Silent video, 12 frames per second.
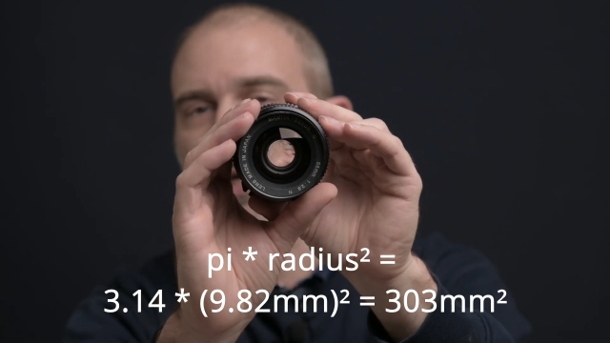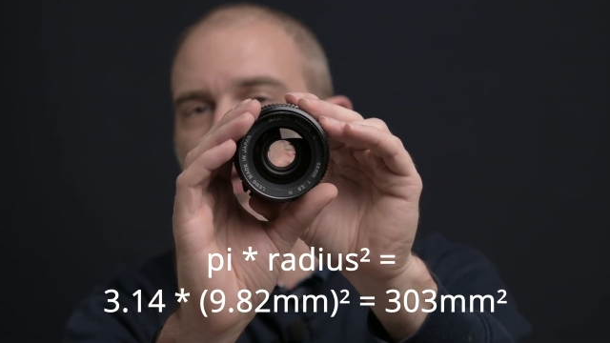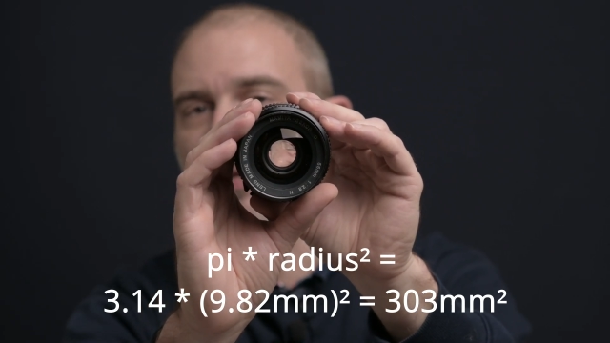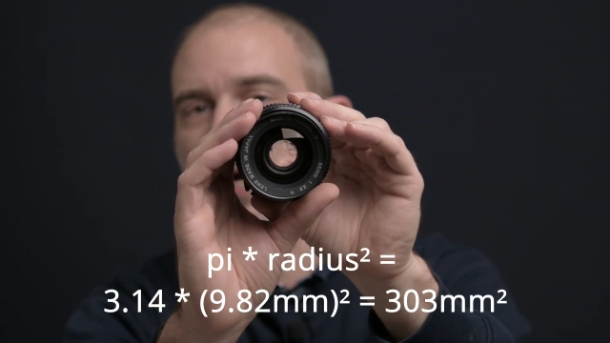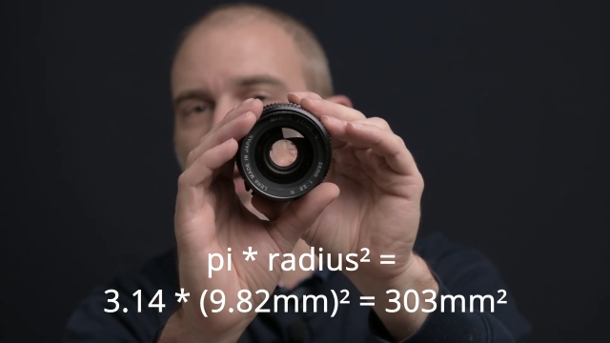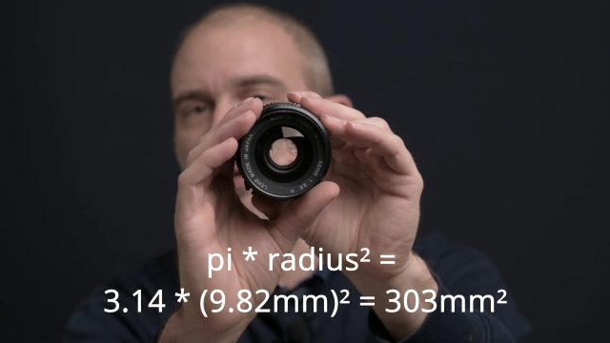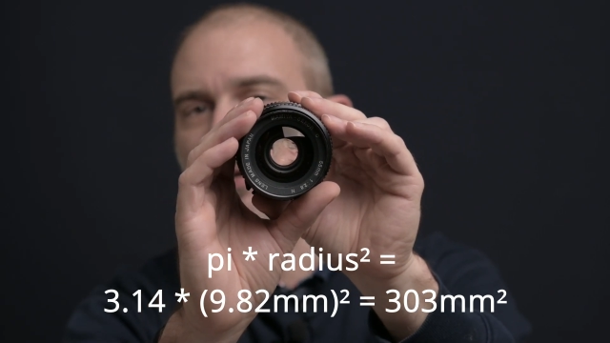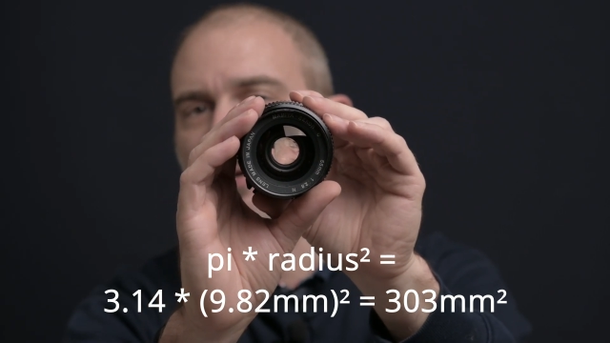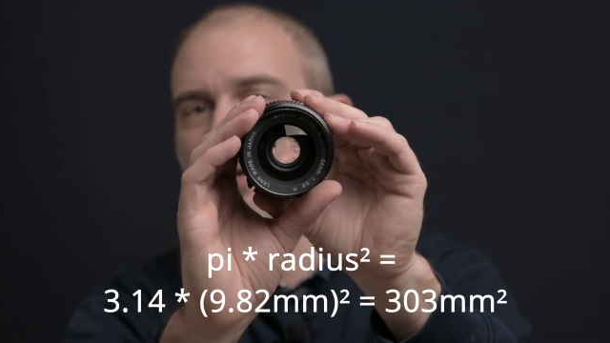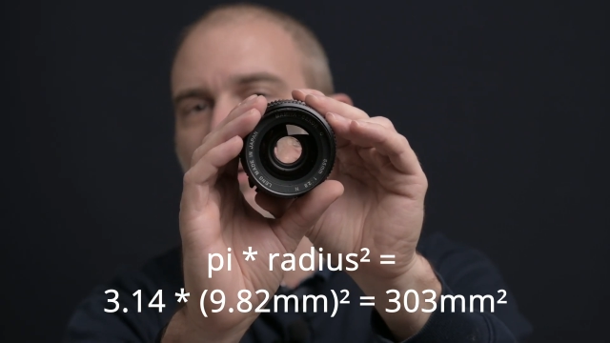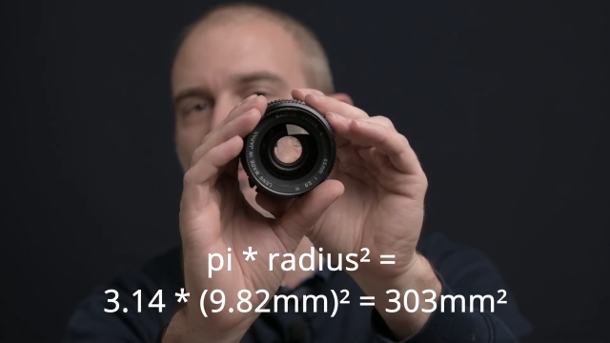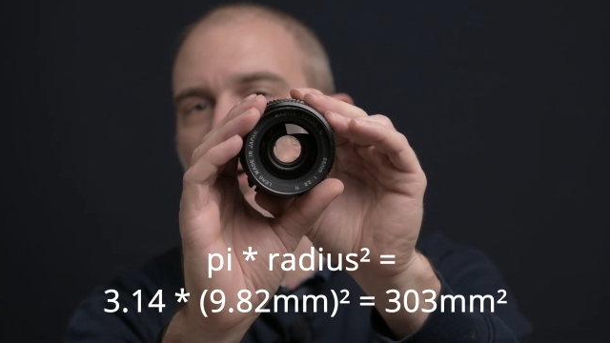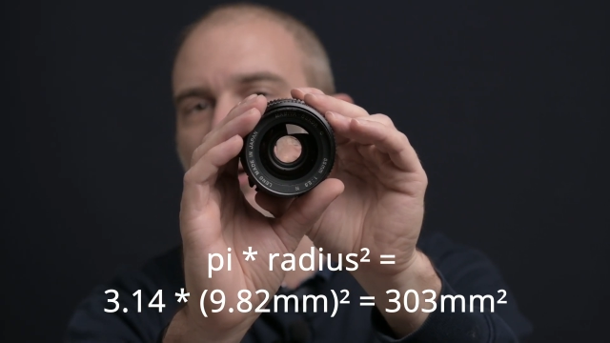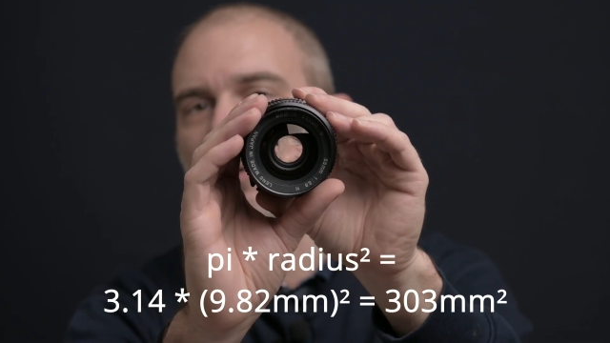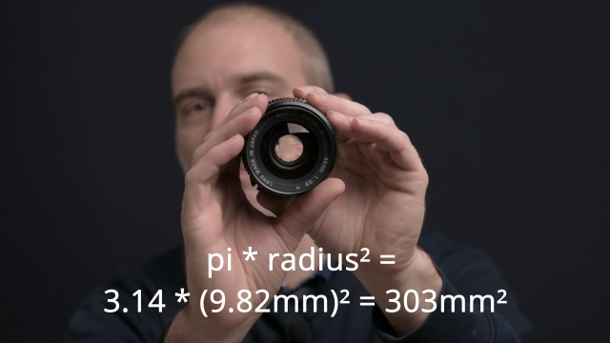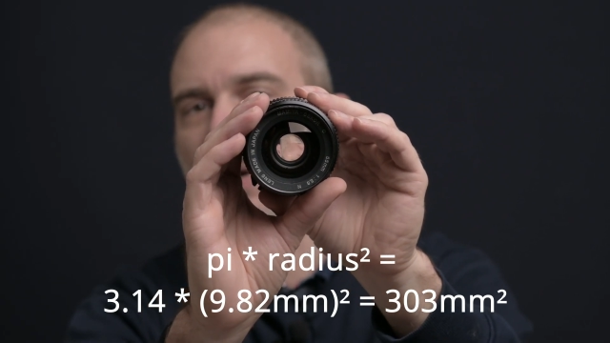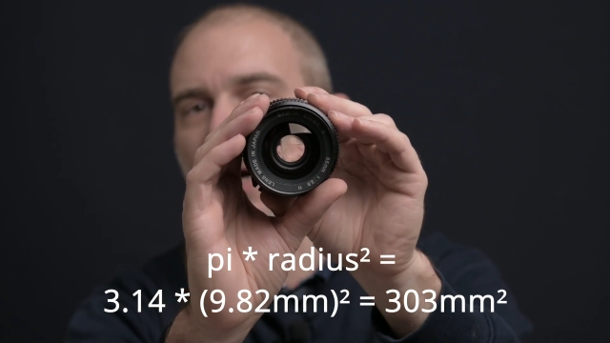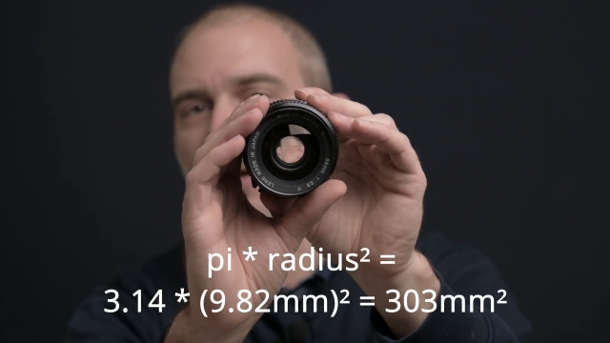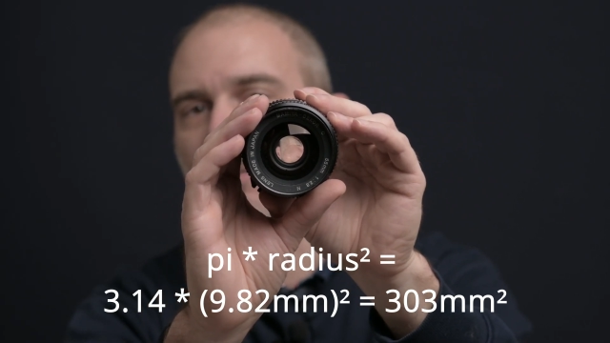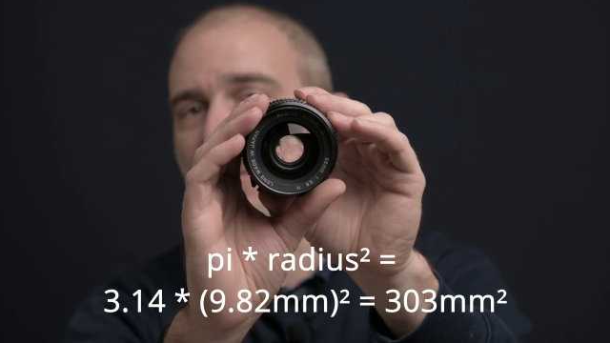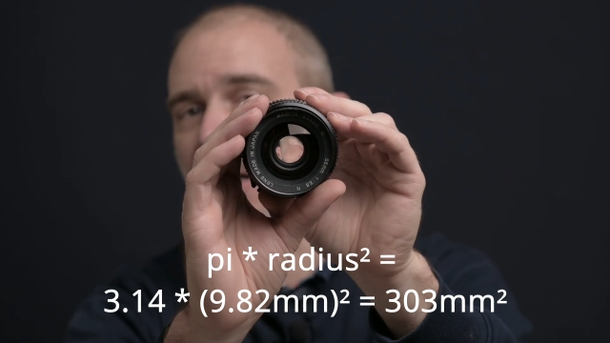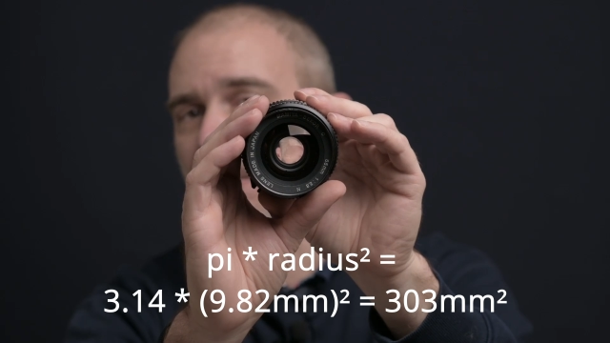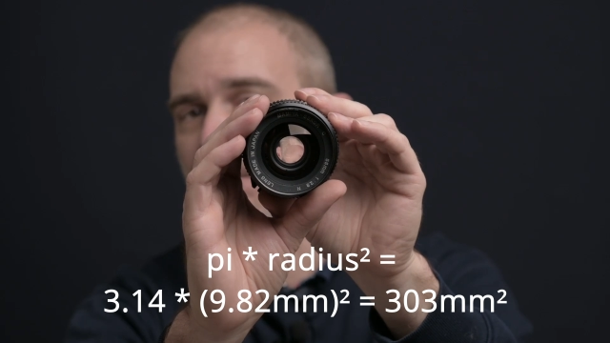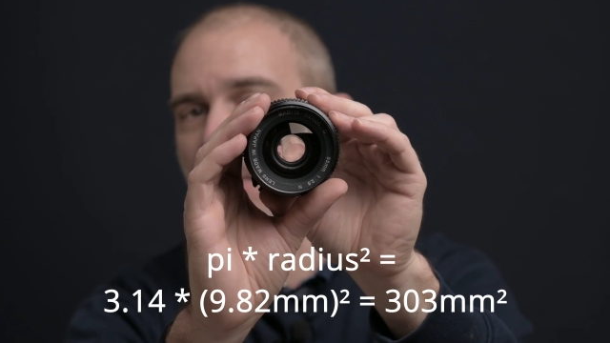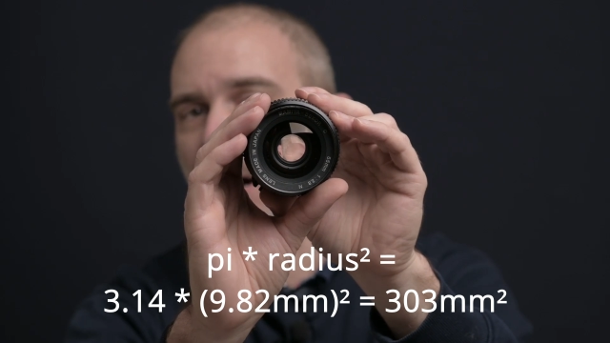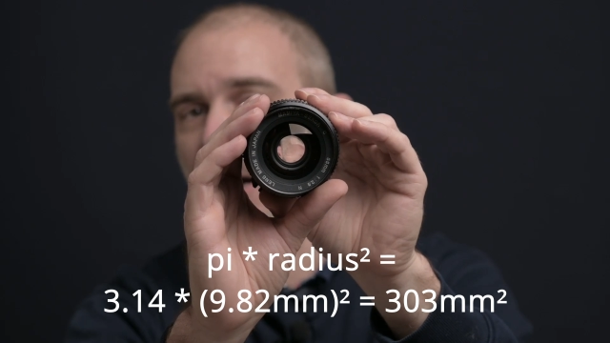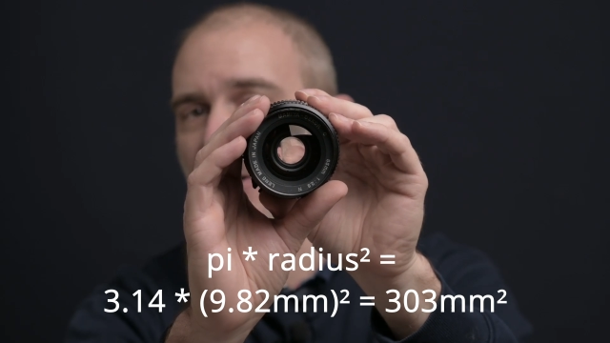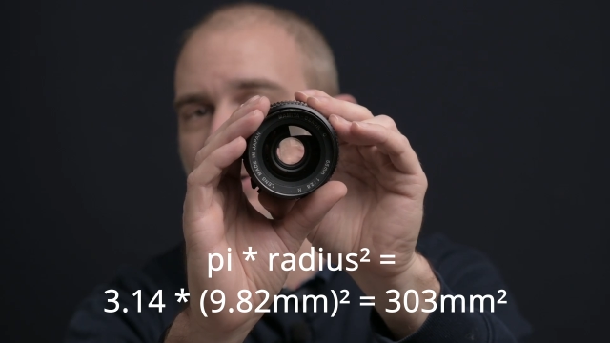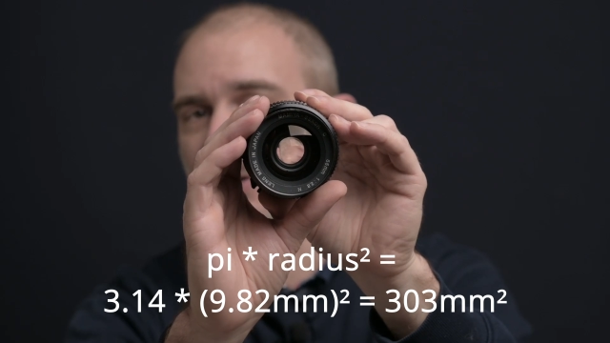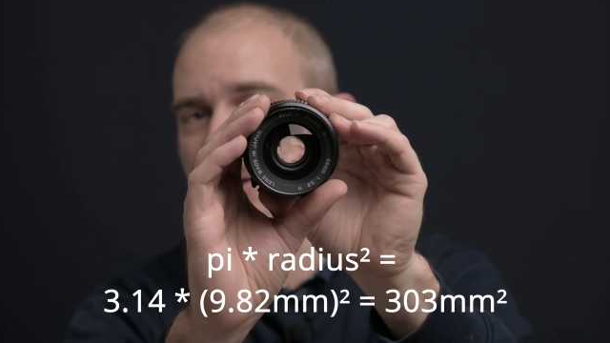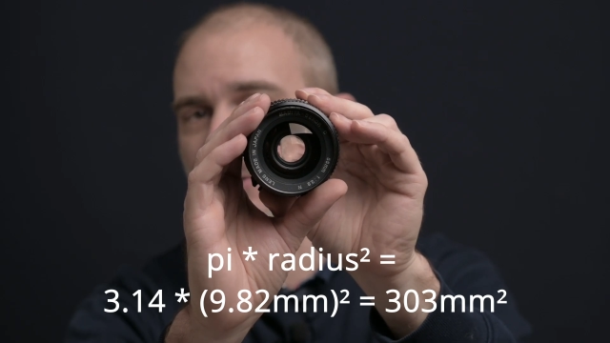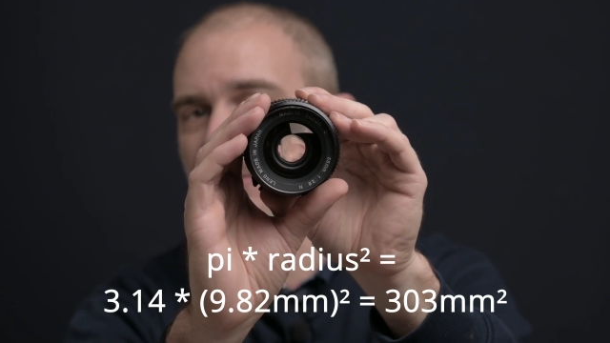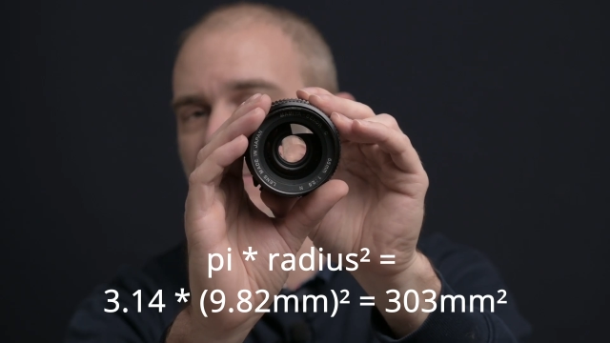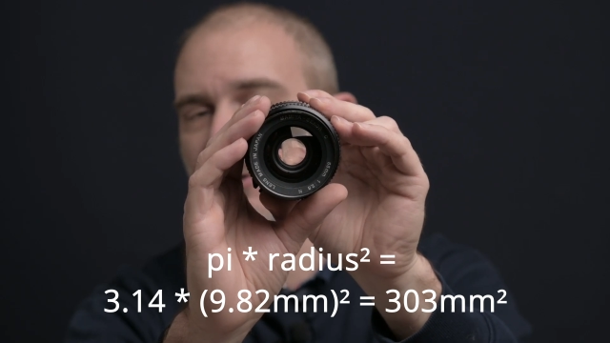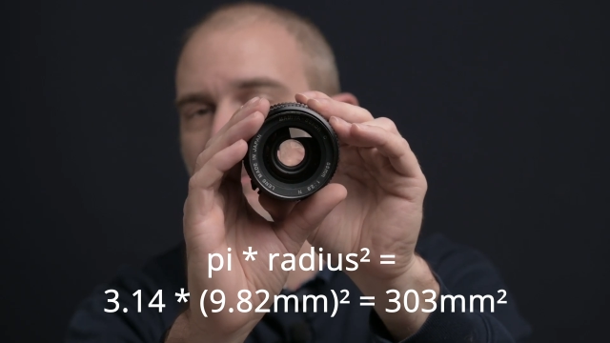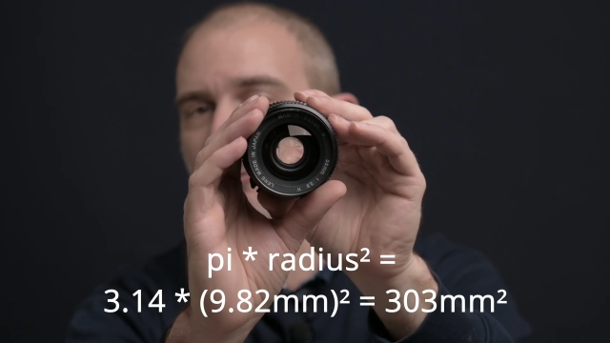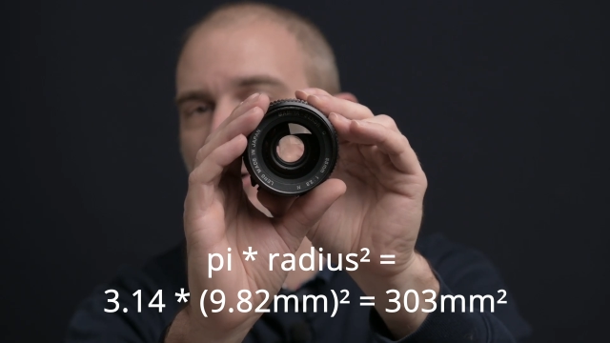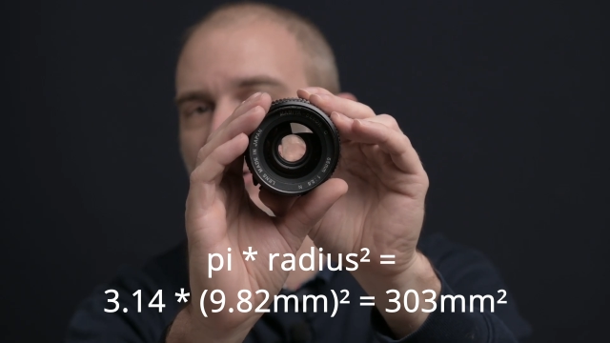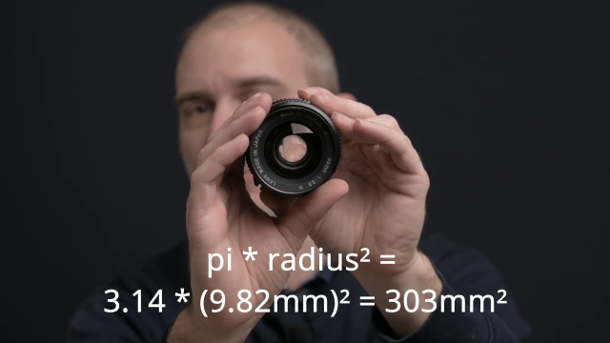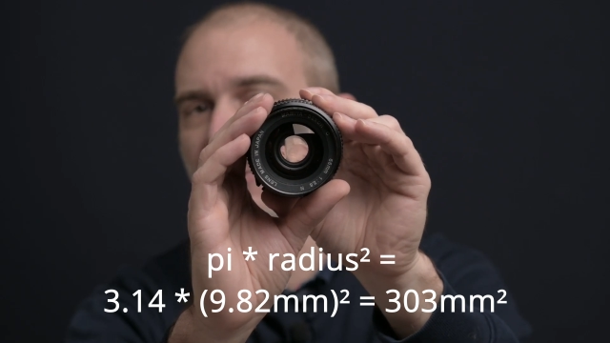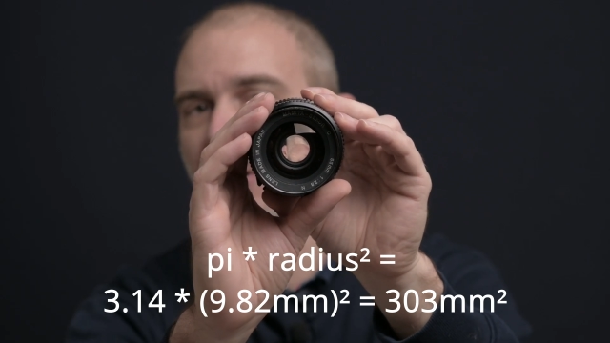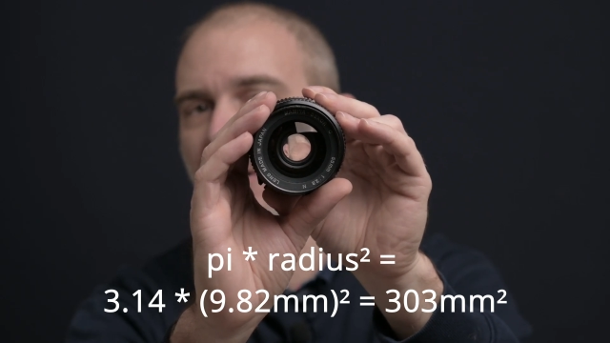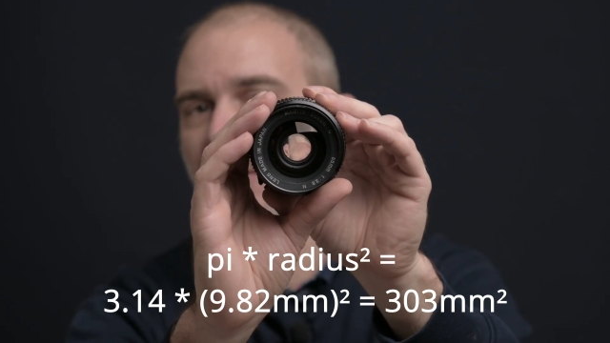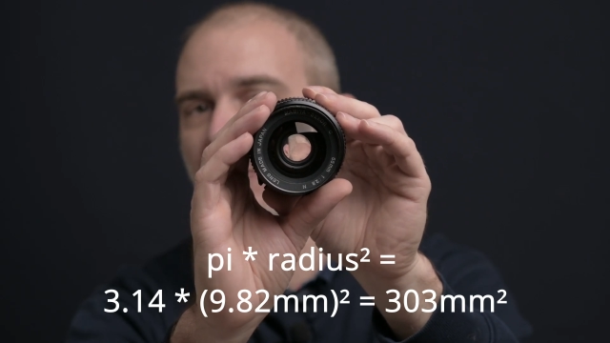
and then multiply by pi. So that's approximately